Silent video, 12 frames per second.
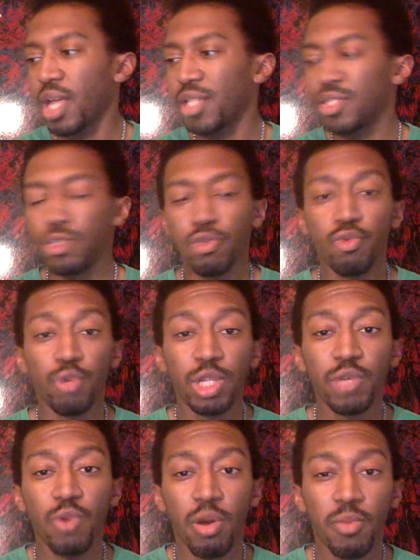do you
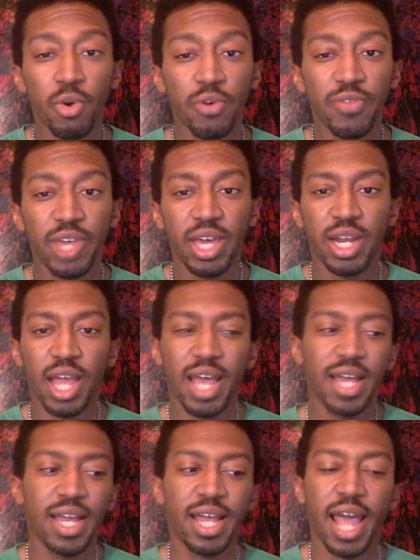really want more of that?
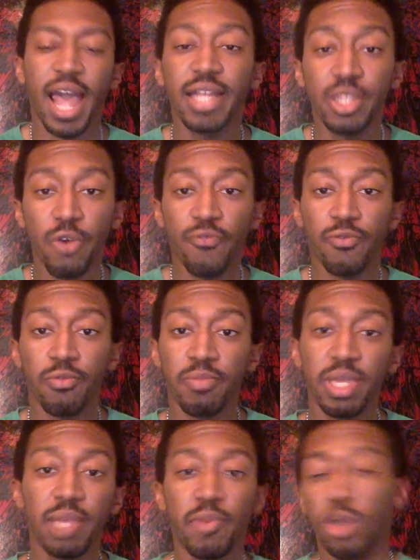I know for
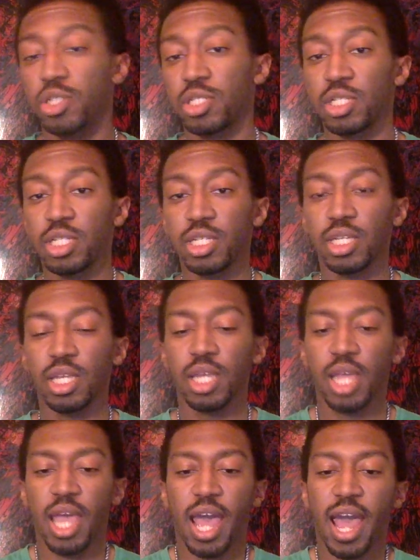me personally,
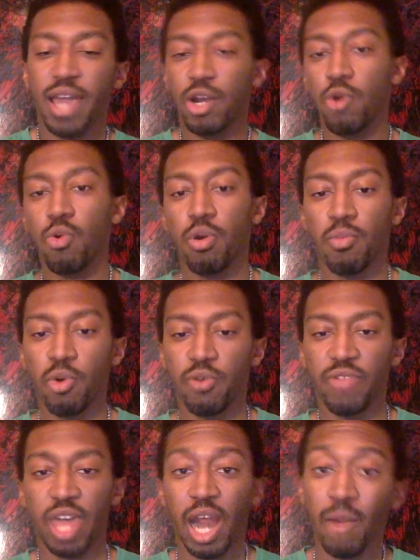I don't want more of
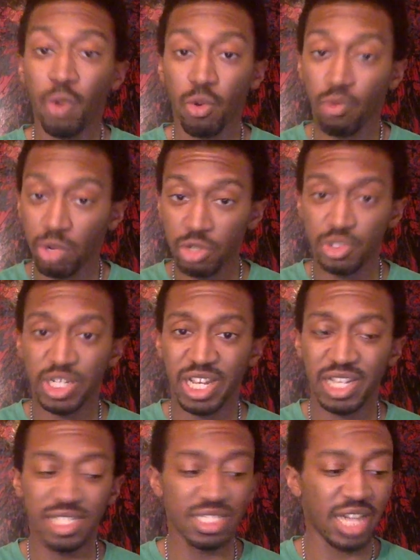that. I want real
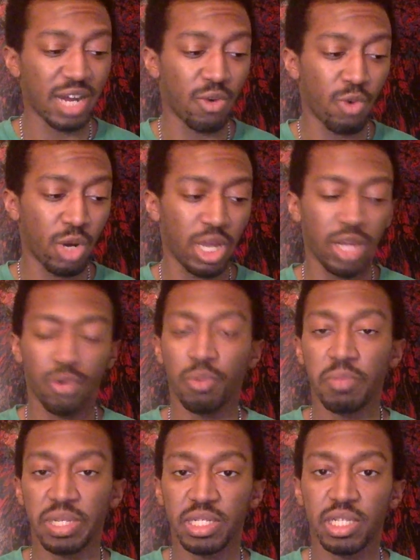change. I don't want
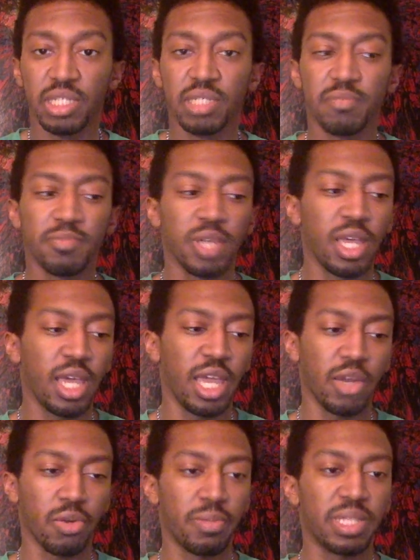incrementalism.
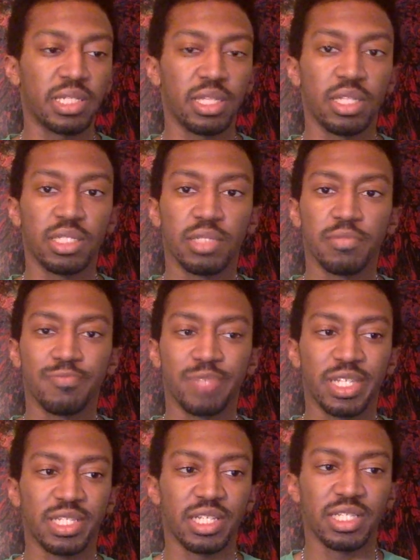Incrementalism
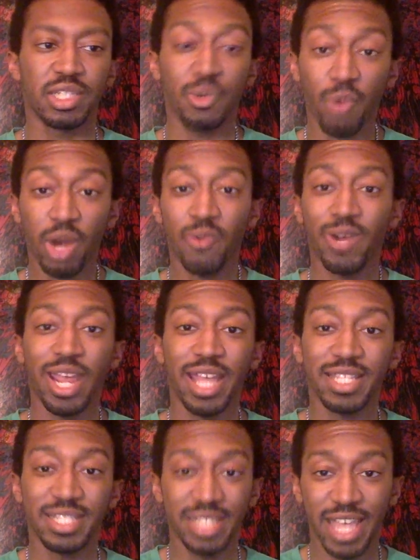gets us to where we're
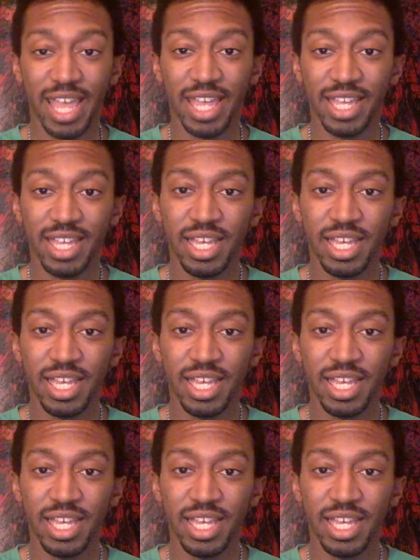at today,